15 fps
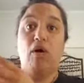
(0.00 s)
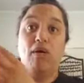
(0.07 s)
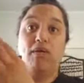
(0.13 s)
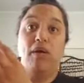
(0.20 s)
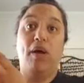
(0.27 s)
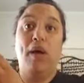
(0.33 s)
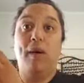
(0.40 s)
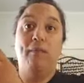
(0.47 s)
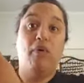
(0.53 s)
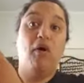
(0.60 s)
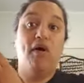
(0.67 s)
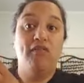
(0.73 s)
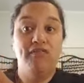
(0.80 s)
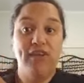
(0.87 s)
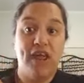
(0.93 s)
one
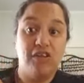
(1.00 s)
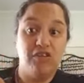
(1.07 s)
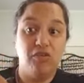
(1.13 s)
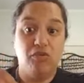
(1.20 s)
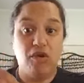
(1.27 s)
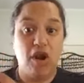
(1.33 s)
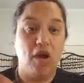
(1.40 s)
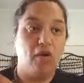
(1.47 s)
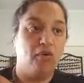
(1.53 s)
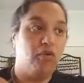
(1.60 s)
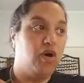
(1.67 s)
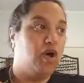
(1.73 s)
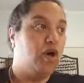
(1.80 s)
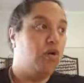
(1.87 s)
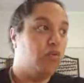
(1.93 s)
pot of Natural
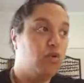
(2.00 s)
Glow,